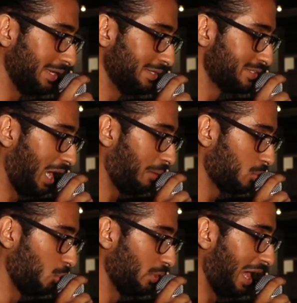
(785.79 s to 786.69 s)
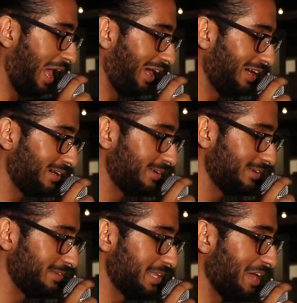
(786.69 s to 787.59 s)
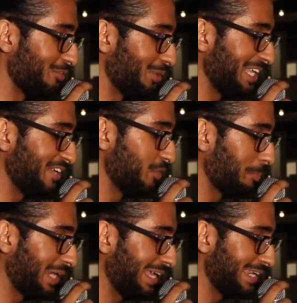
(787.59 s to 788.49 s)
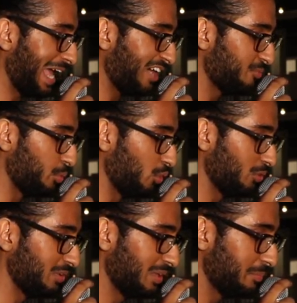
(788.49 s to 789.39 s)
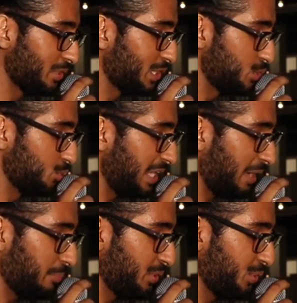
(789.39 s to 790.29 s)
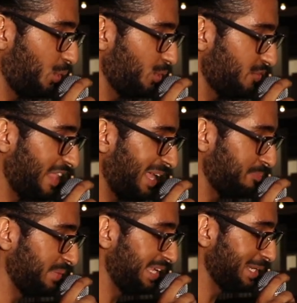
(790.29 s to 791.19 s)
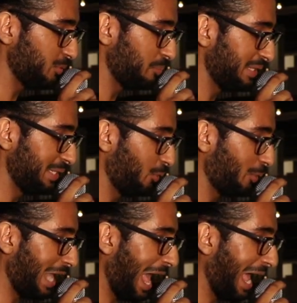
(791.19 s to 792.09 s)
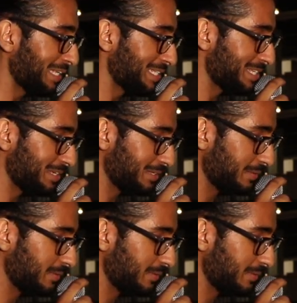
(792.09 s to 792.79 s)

Eat up, kuya. Never leave a plate half full because you never know if that meal will be your last.